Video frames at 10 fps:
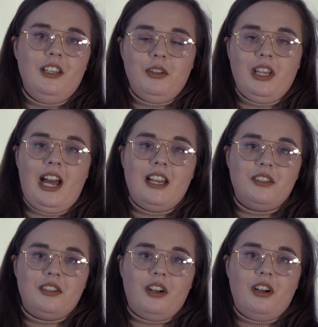You'll
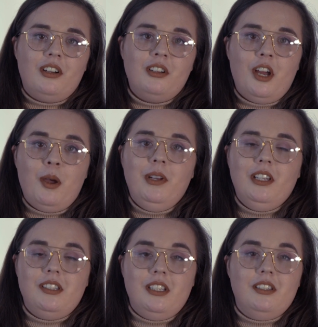enhance your
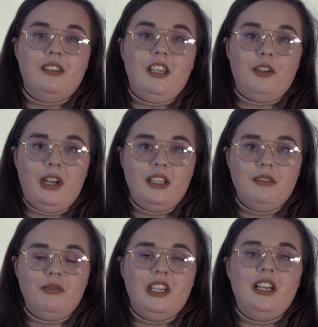ability to think
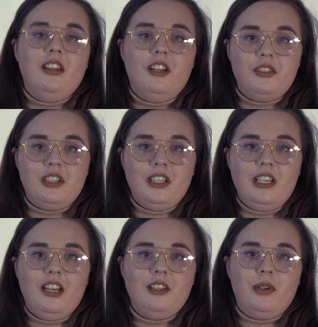creatively and
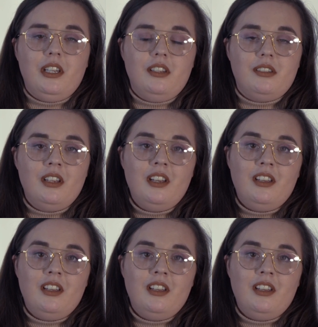logically, as well as